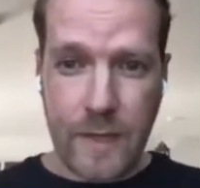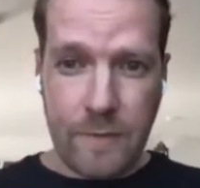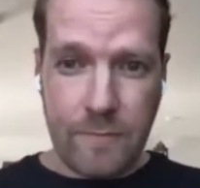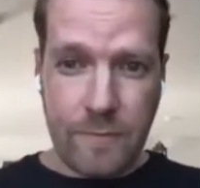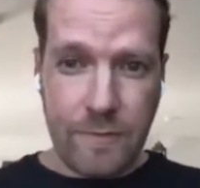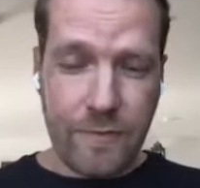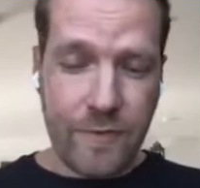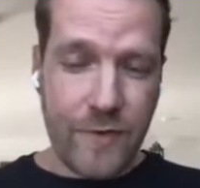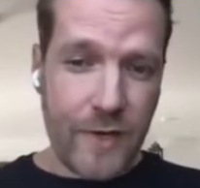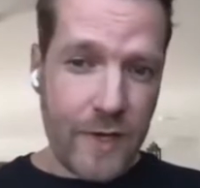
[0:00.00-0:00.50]

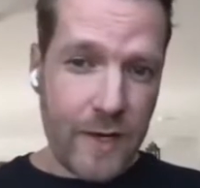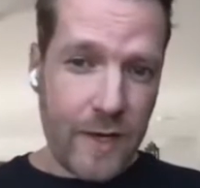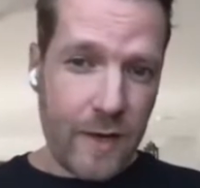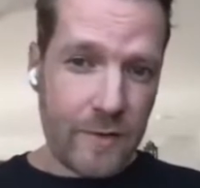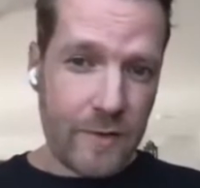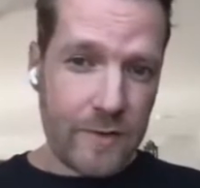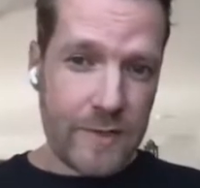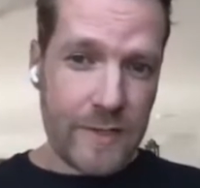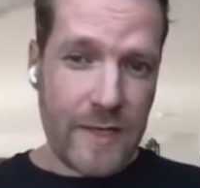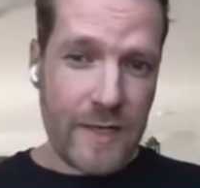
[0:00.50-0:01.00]
We figured
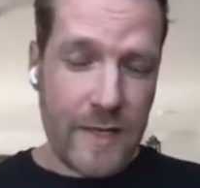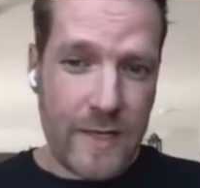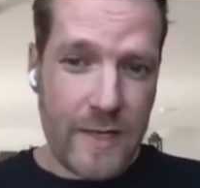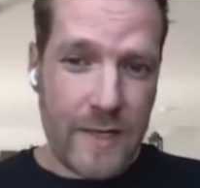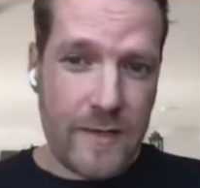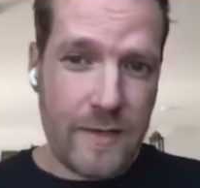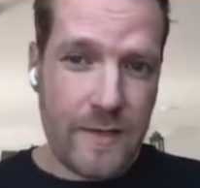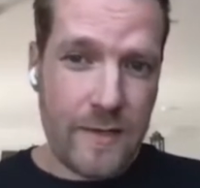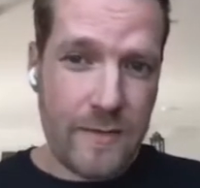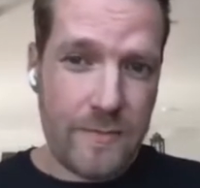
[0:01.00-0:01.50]
out
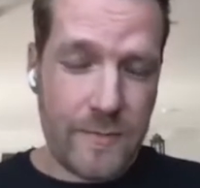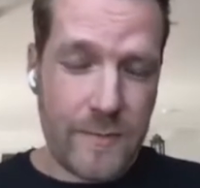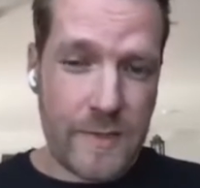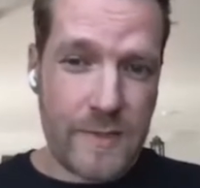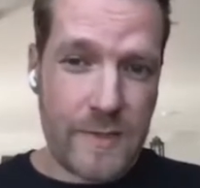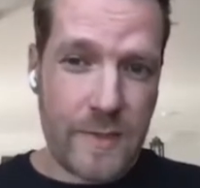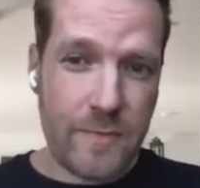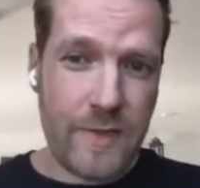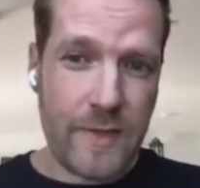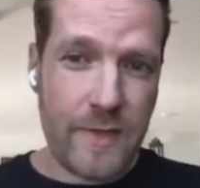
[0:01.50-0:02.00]
that
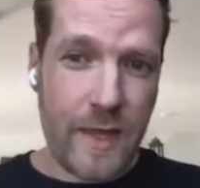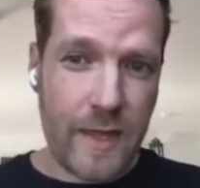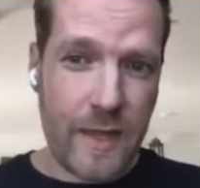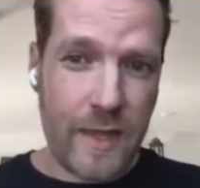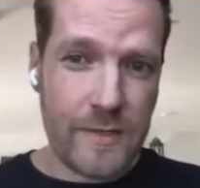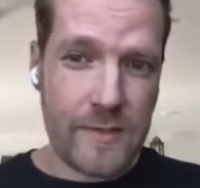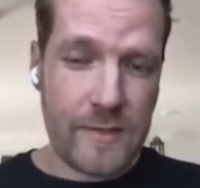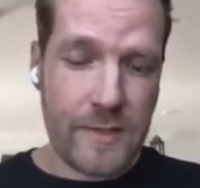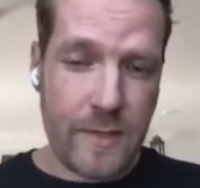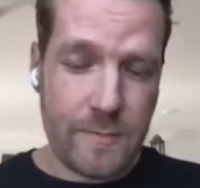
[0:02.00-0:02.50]
something
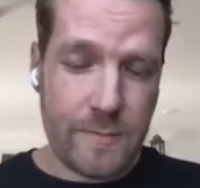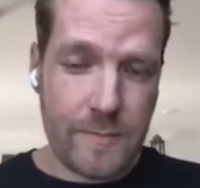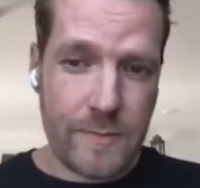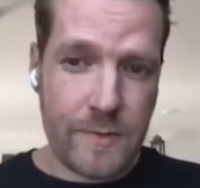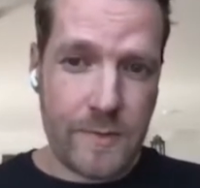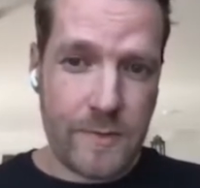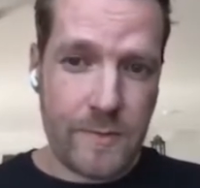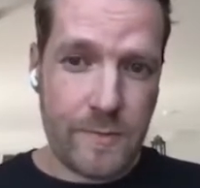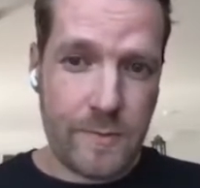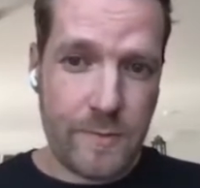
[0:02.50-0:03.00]
else
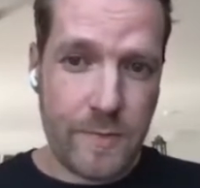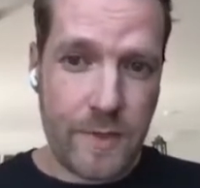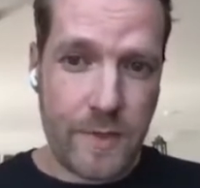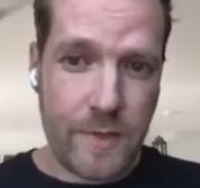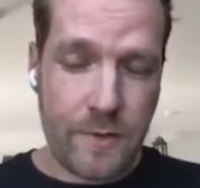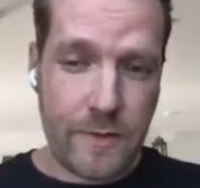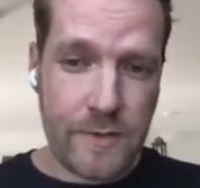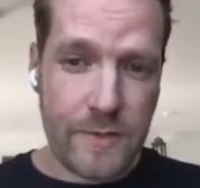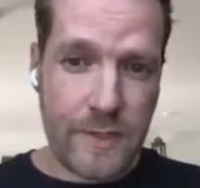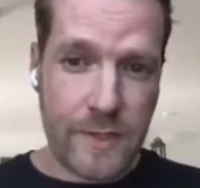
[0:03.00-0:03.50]
happens,
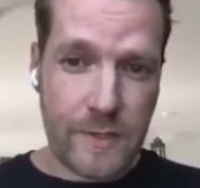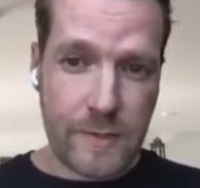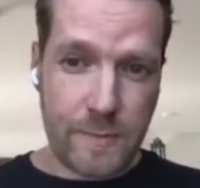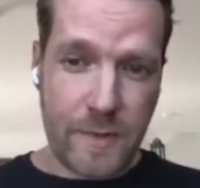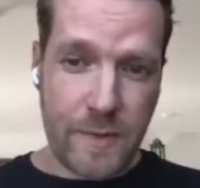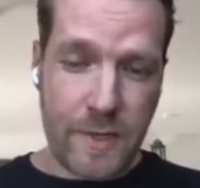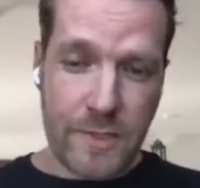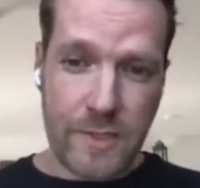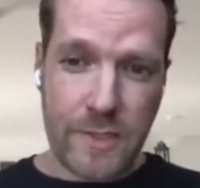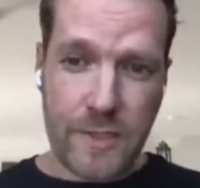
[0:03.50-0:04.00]
because
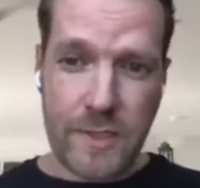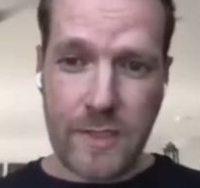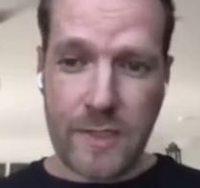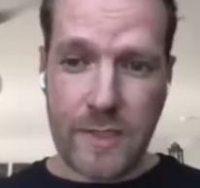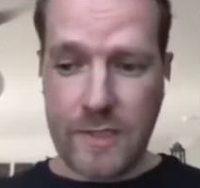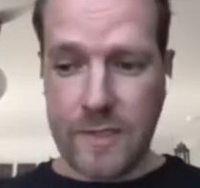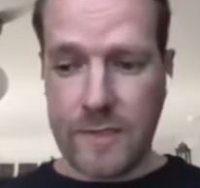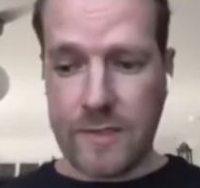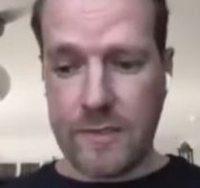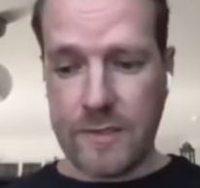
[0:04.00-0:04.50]

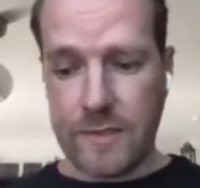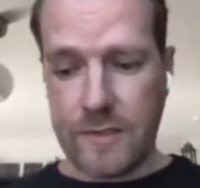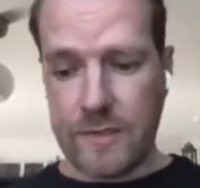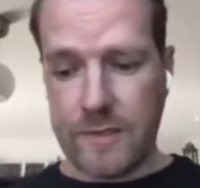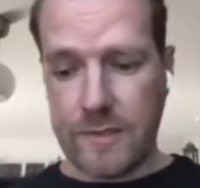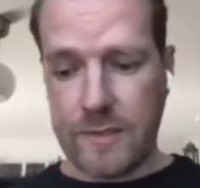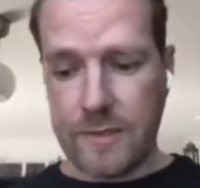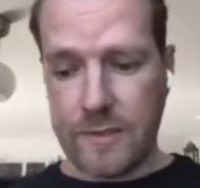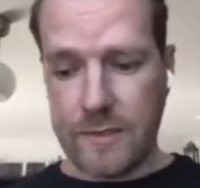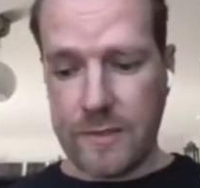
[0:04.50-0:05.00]
especially
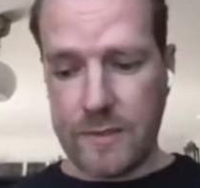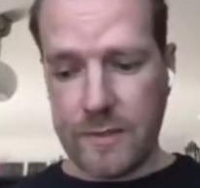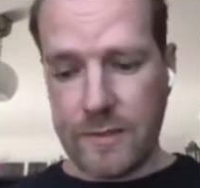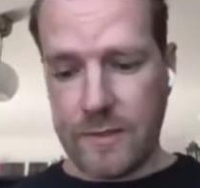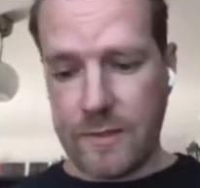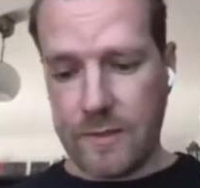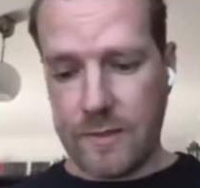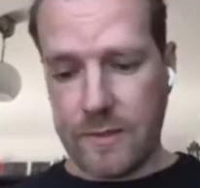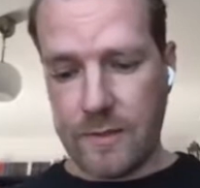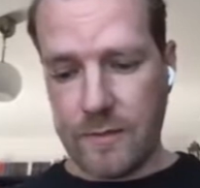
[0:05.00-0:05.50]

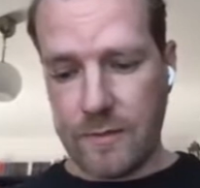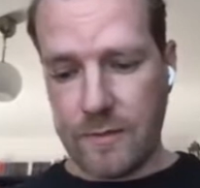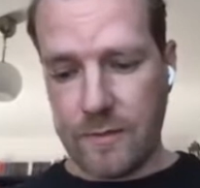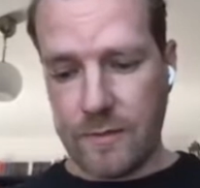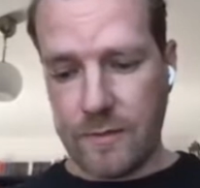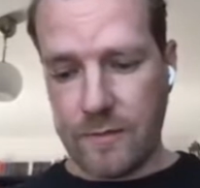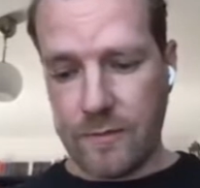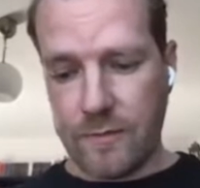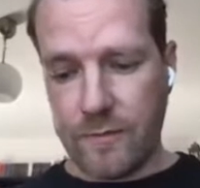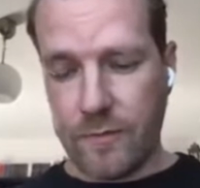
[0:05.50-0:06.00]

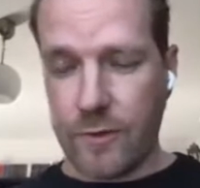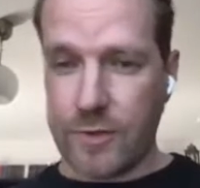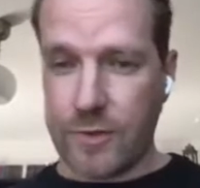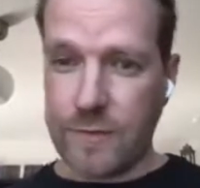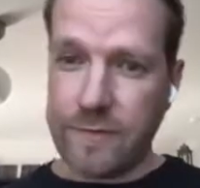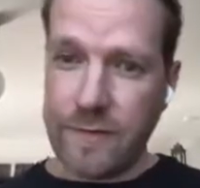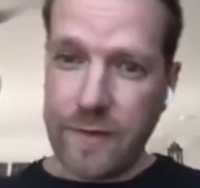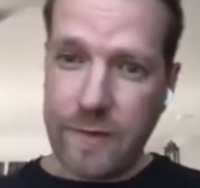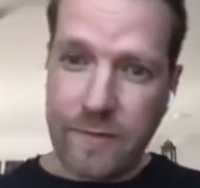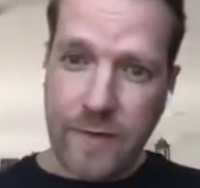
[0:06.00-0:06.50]
the Fortune
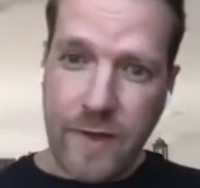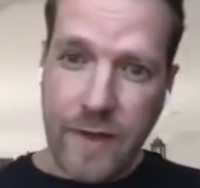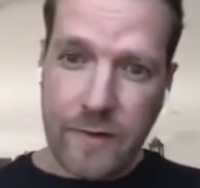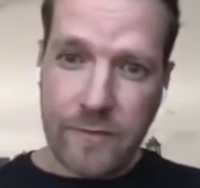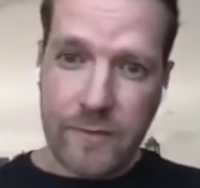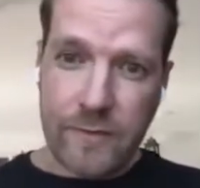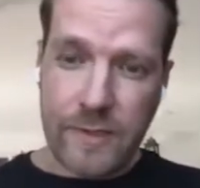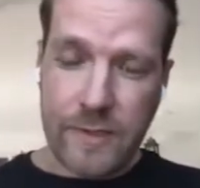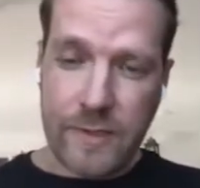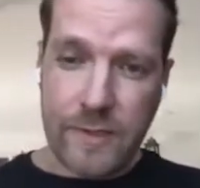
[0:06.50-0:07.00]

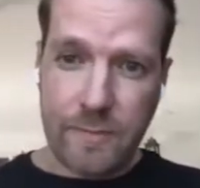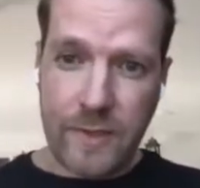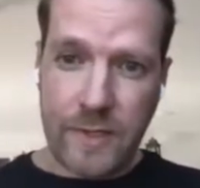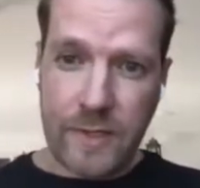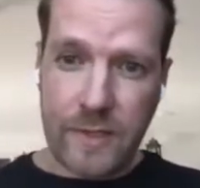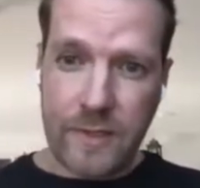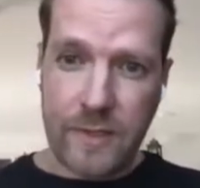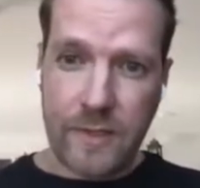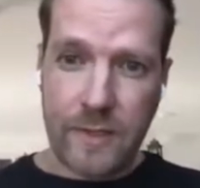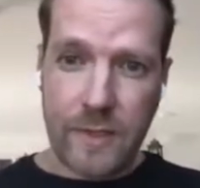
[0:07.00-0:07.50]
500 and the
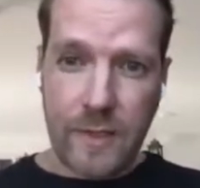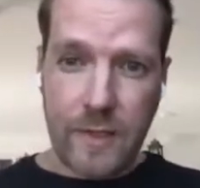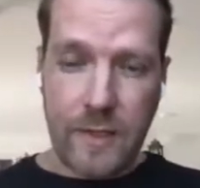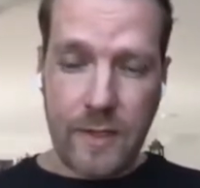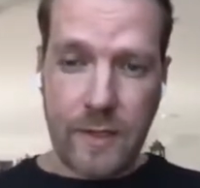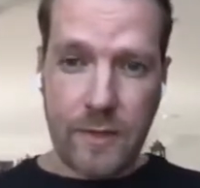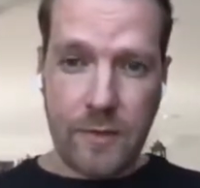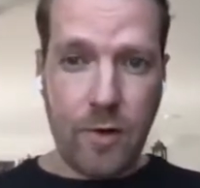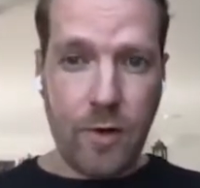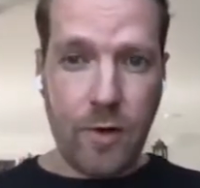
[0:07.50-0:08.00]
big
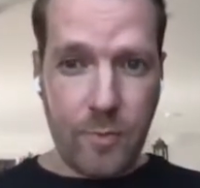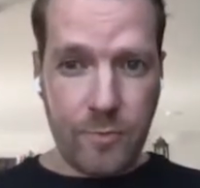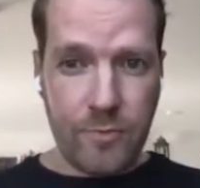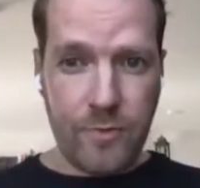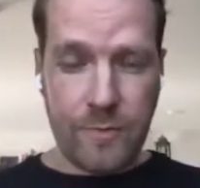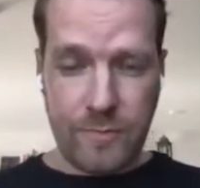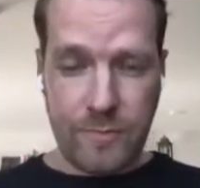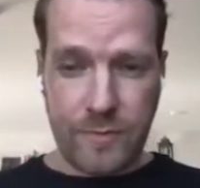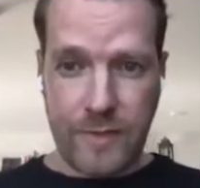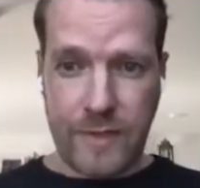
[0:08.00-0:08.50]

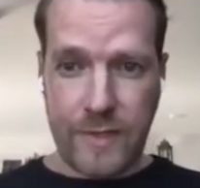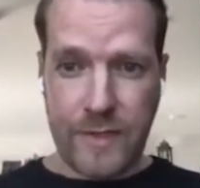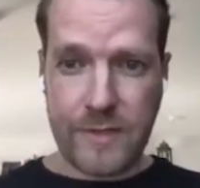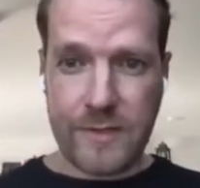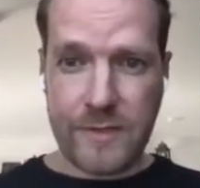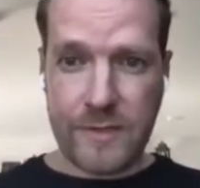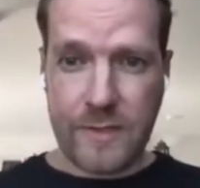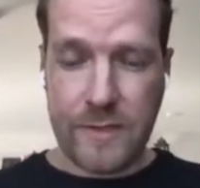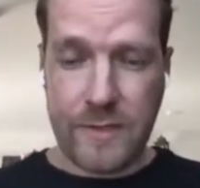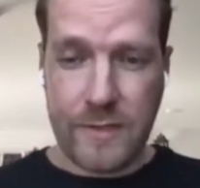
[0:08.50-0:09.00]
corporate
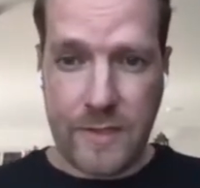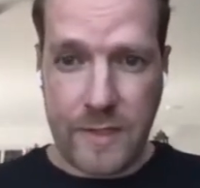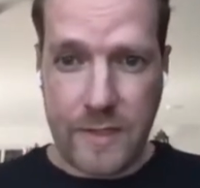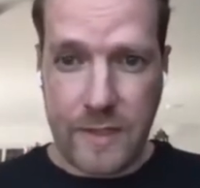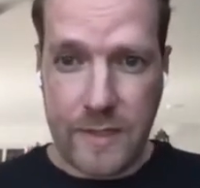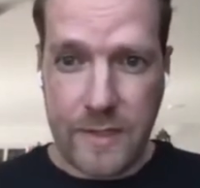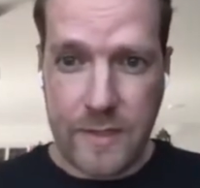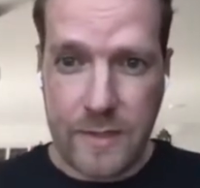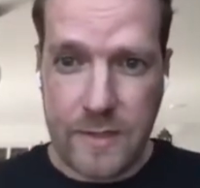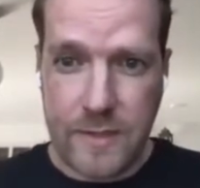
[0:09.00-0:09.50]
players
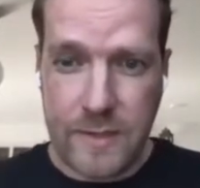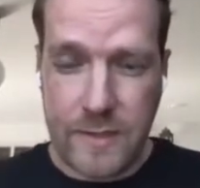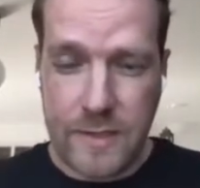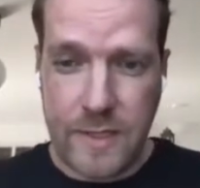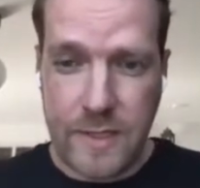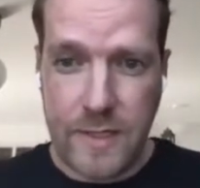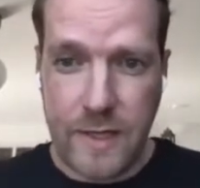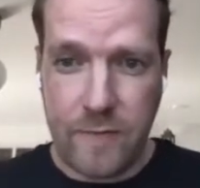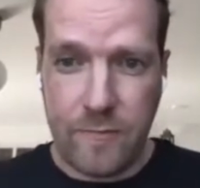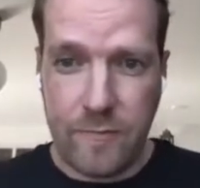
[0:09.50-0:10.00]
that
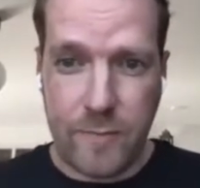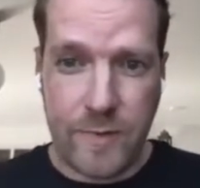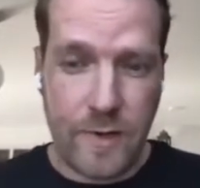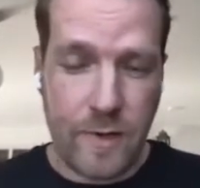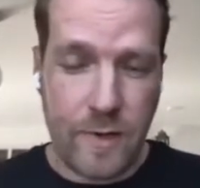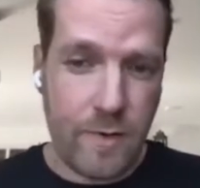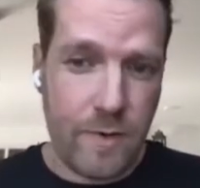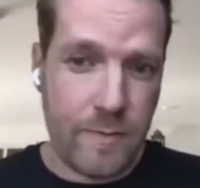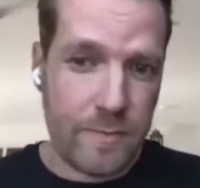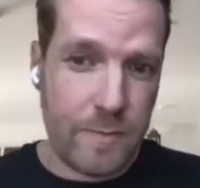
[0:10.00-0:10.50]
have been
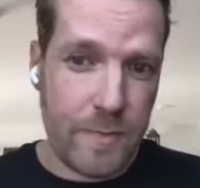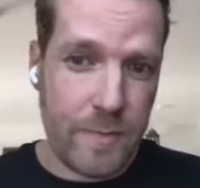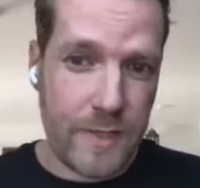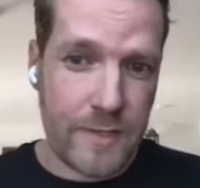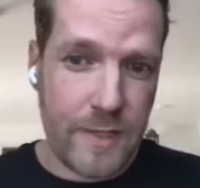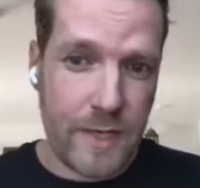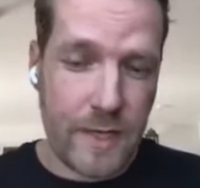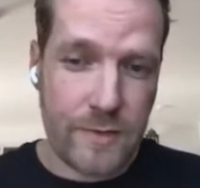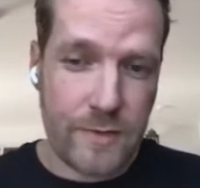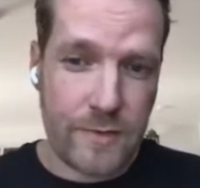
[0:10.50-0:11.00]
our main
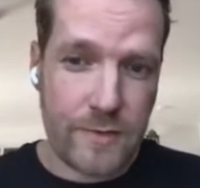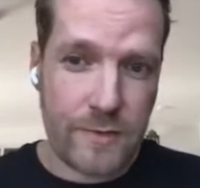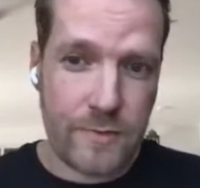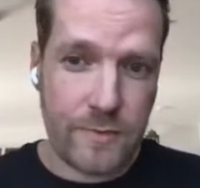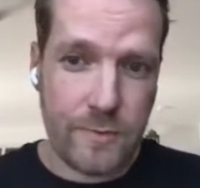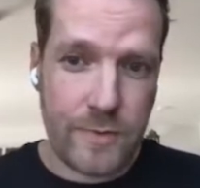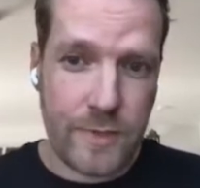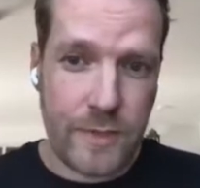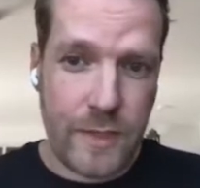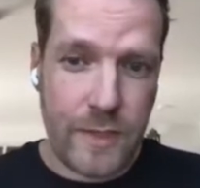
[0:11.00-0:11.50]
target group